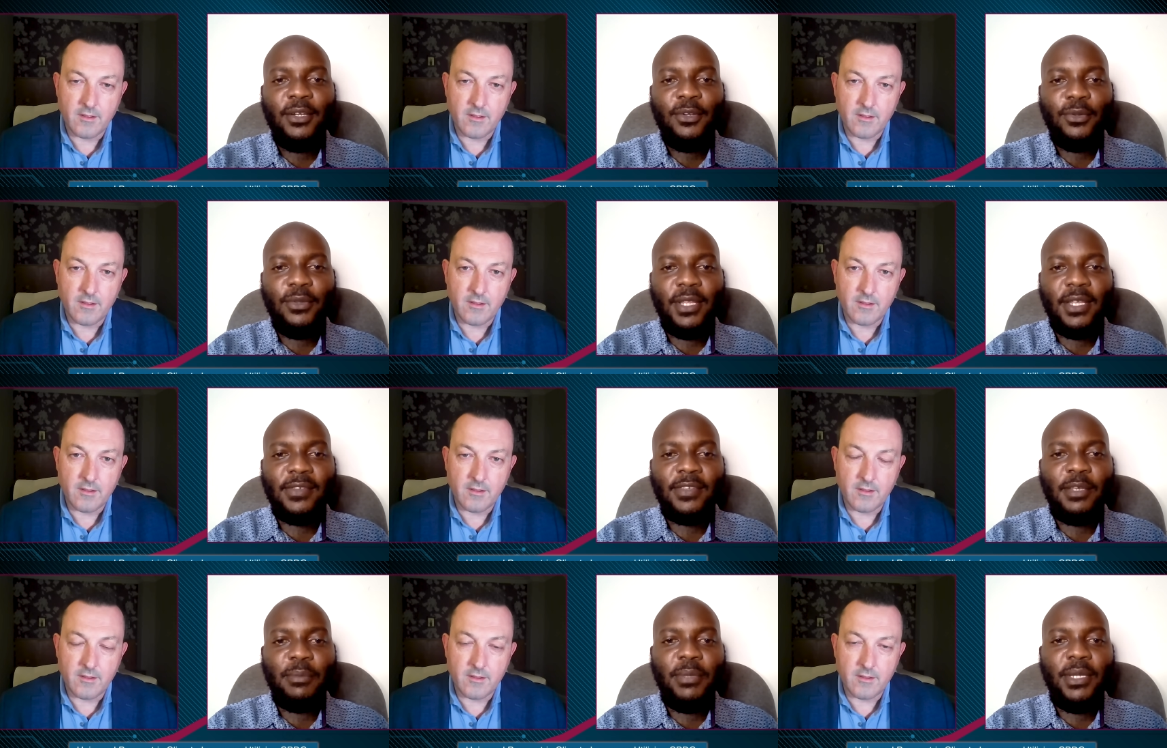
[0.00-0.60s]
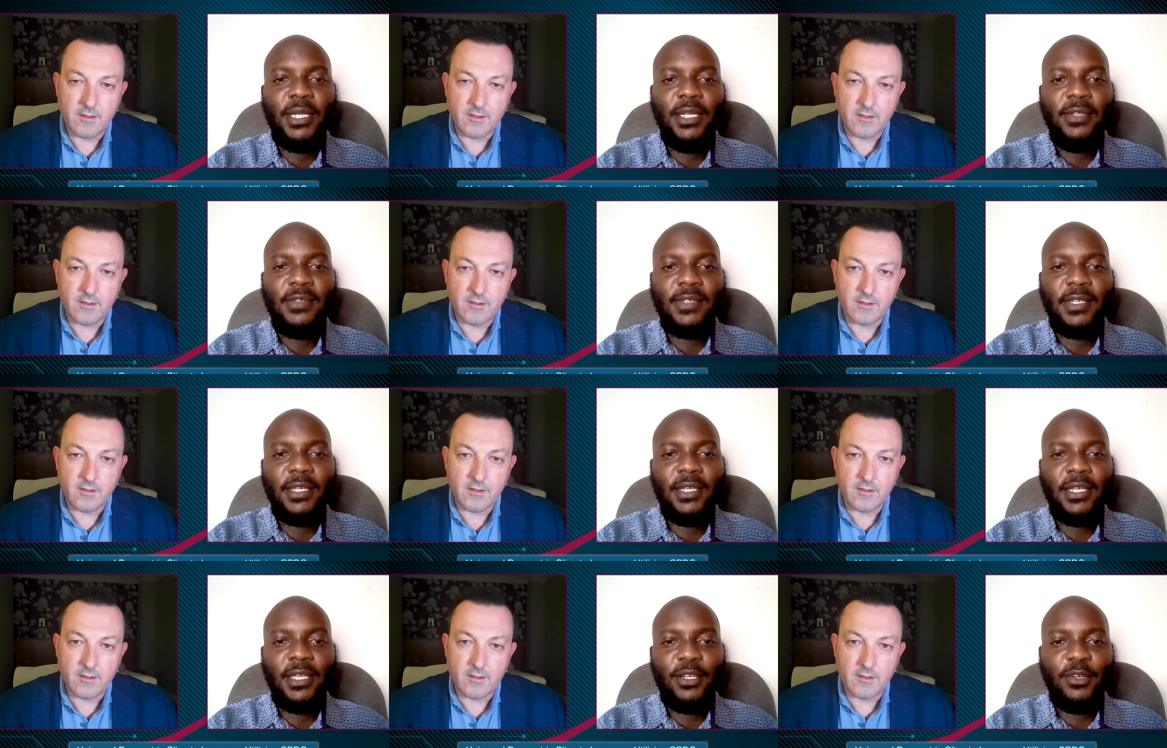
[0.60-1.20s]
Speaker 1: to the
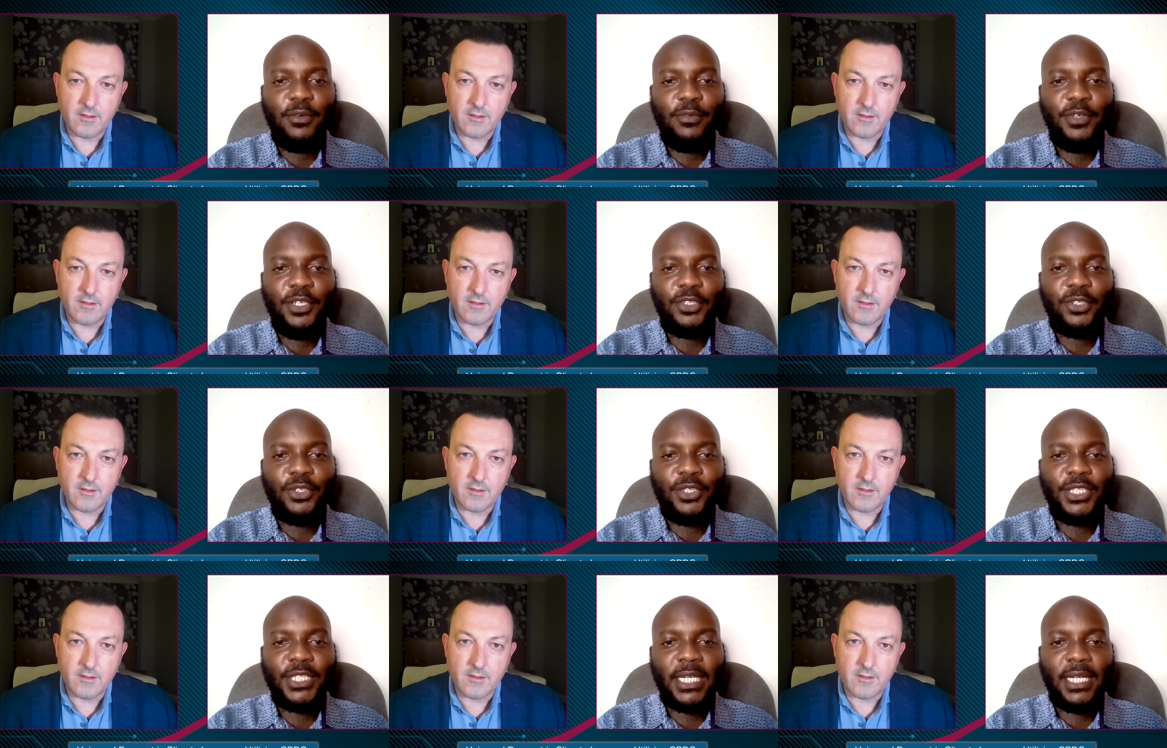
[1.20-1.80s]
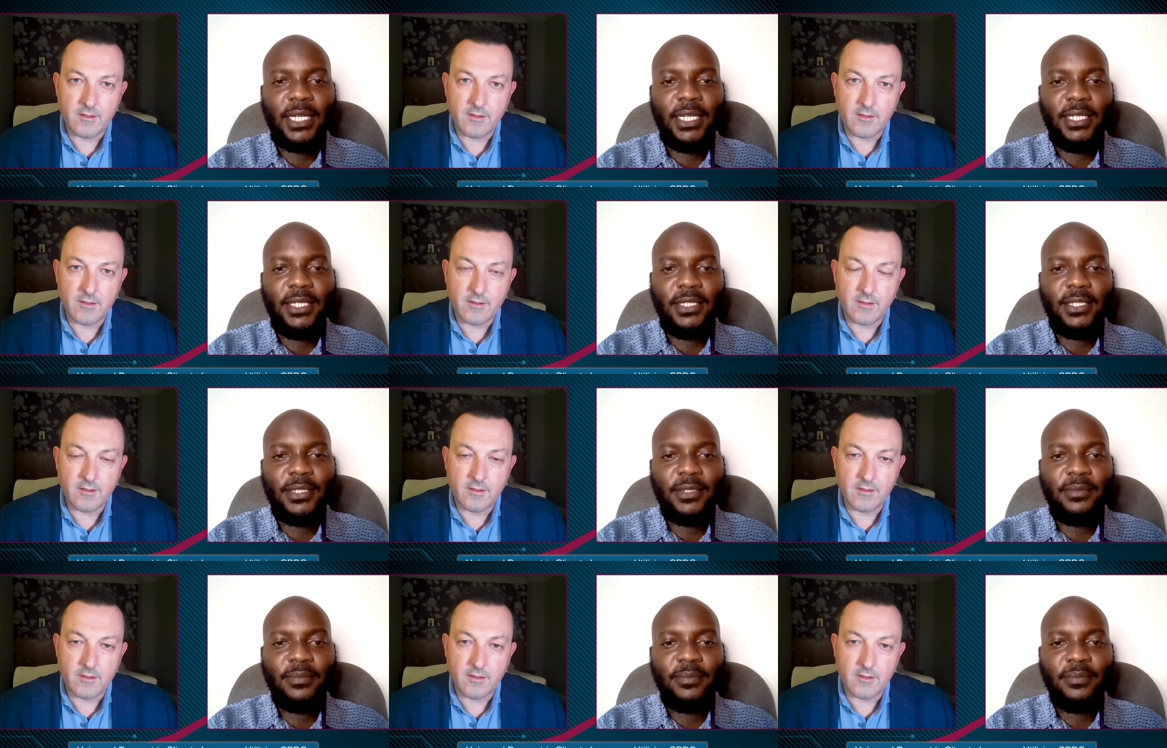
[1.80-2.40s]
CBDC Innovation
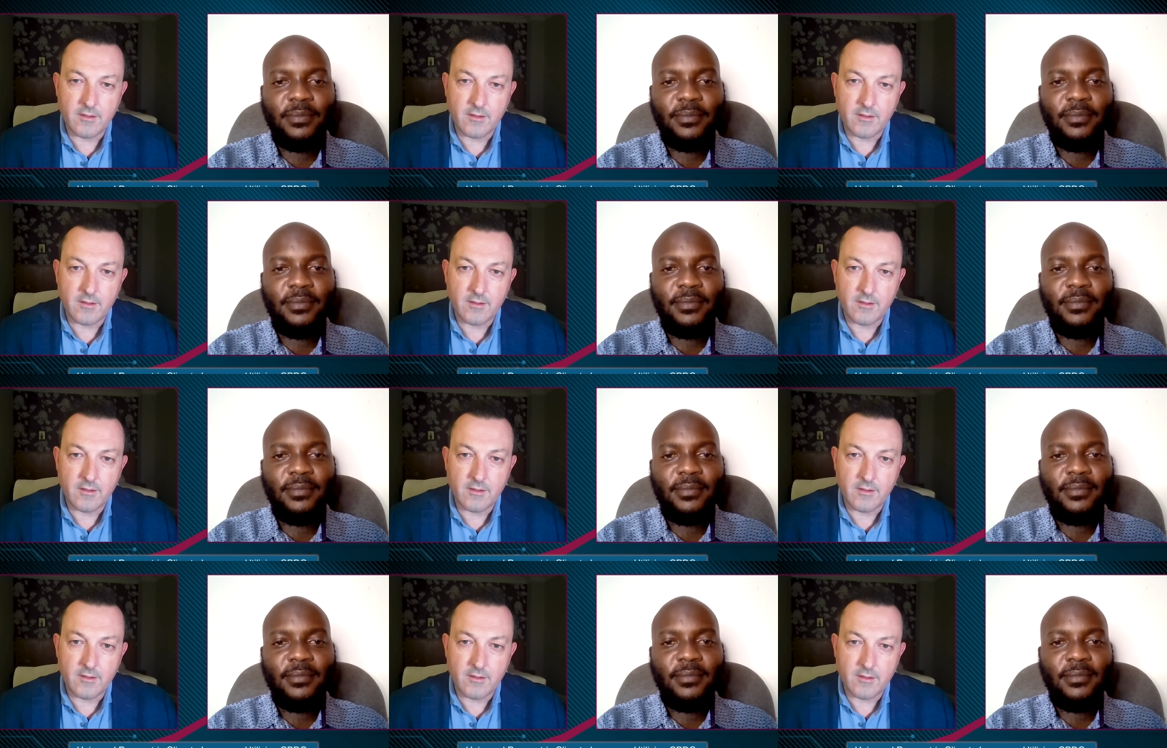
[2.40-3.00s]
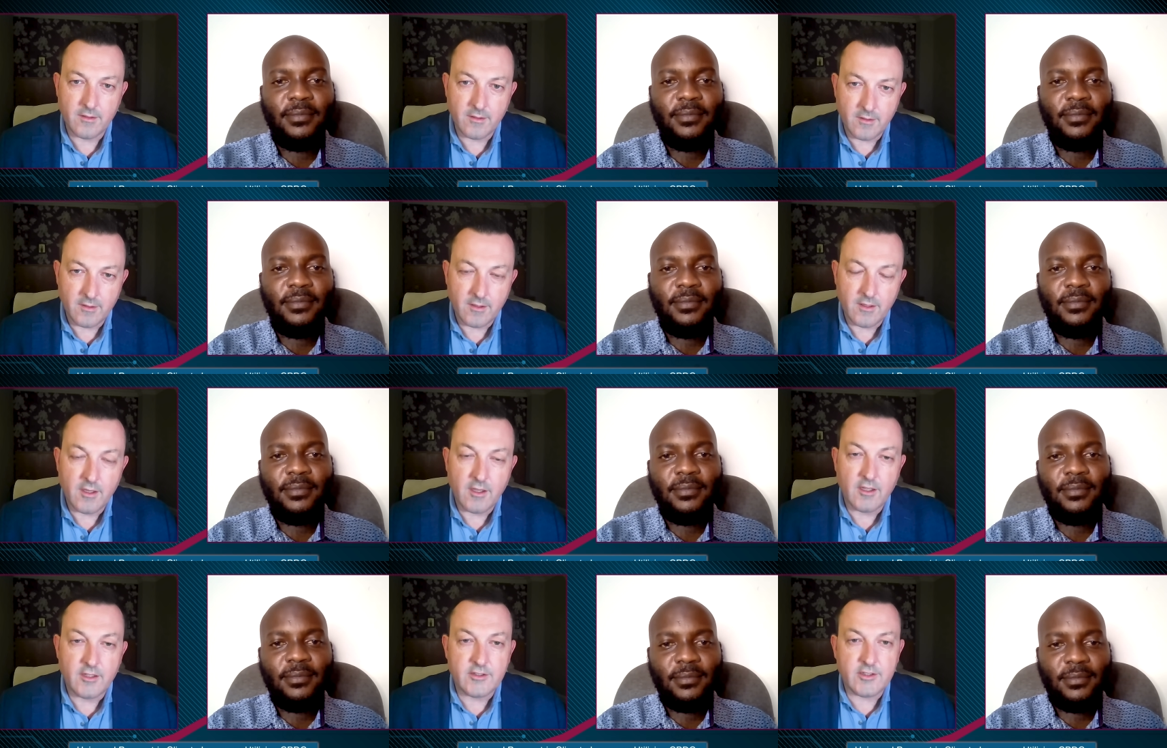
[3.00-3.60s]
Challenge.
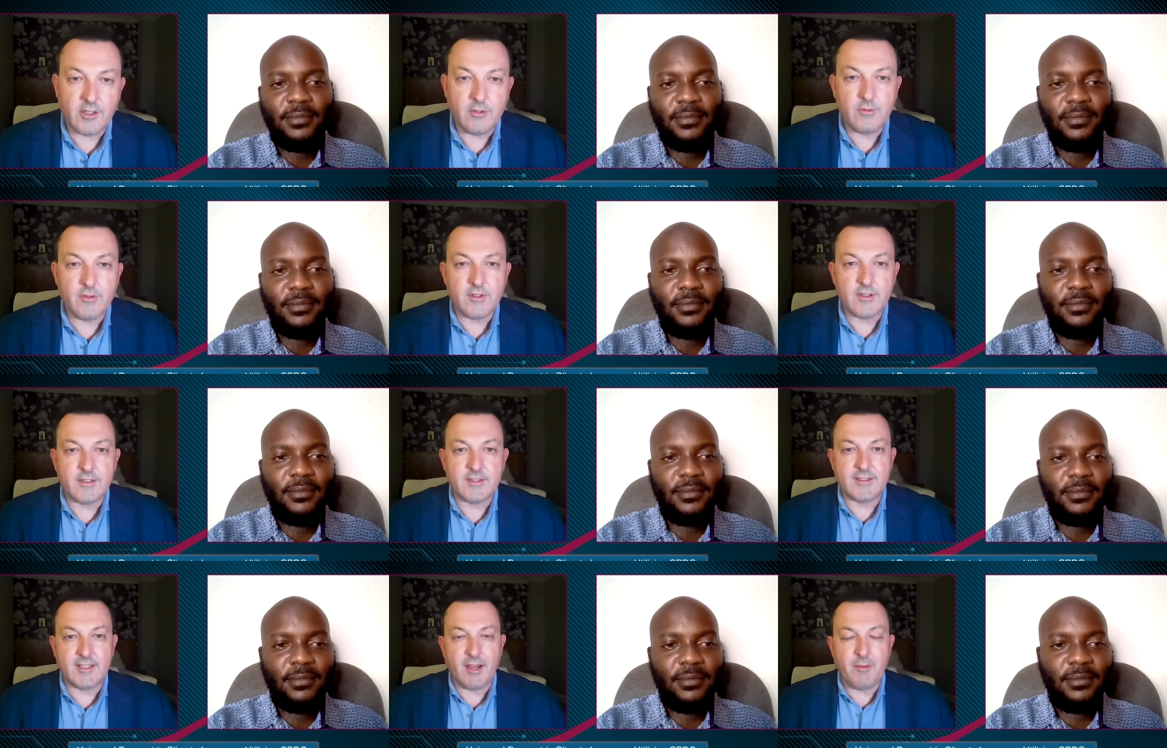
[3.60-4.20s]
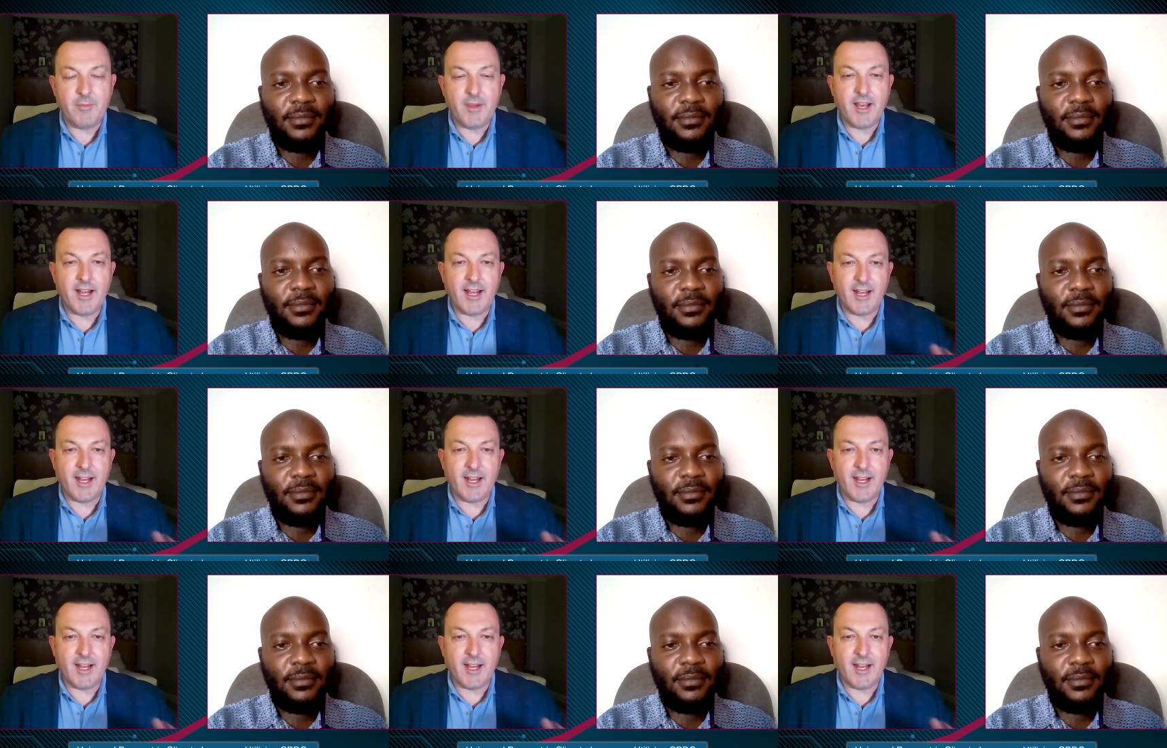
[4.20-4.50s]
So tell me a